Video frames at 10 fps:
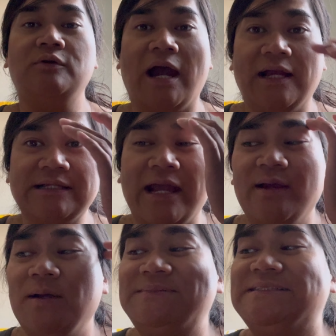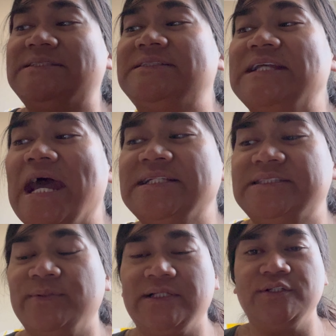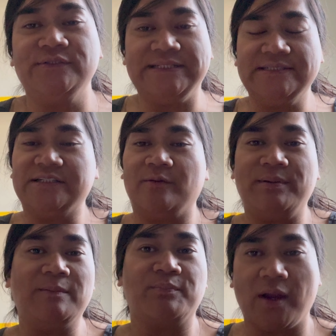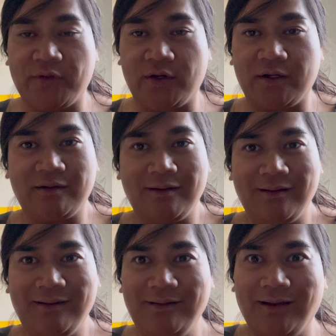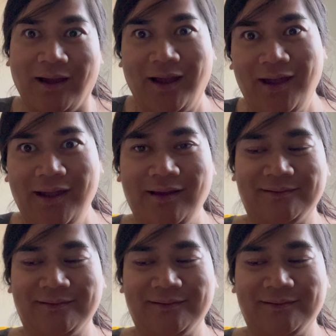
guys, I am obsessed with the new season of Big Brother. Ah,